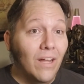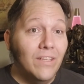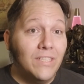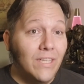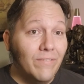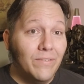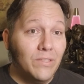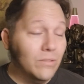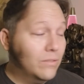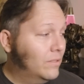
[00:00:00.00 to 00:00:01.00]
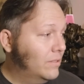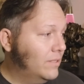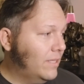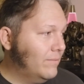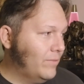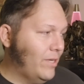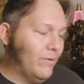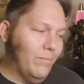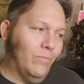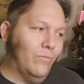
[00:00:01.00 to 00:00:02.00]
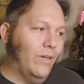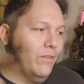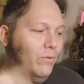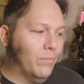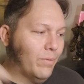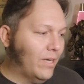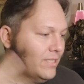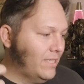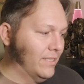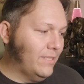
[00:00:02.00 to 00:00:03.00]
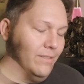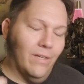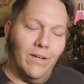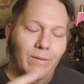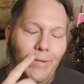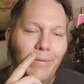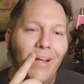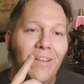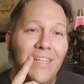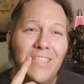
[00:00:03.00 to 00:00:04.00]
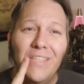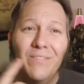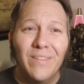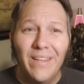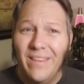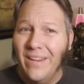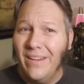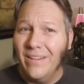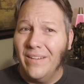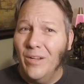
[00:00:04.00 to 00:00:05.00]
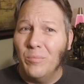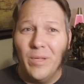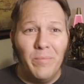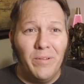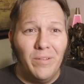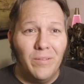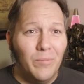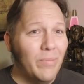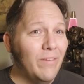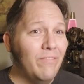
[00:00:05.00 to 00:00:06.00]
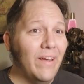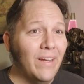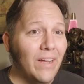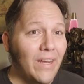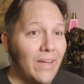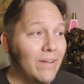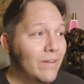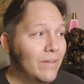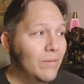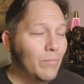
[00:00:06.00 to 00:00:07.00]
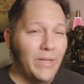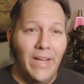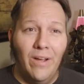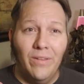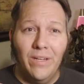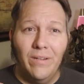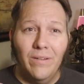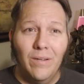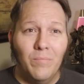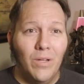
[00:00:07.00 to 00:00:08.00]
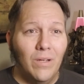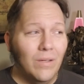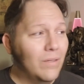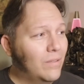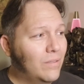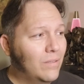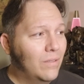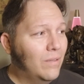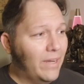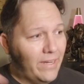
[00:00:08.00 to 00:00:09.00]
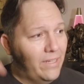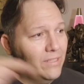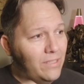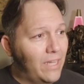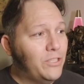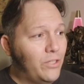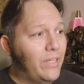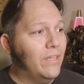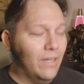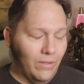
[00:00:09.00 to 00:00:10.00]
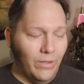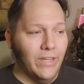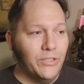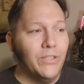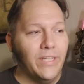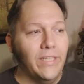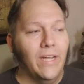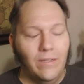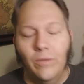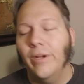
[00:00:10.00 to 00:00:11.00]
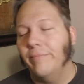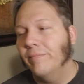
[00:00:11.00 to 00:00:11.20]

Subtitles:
All this stuff is, you know, I'm running through the process, and the doctor, I'm like, all that stuff that I think helped get me to be a fat guy. But now that I'm not, I should eat that. Okay.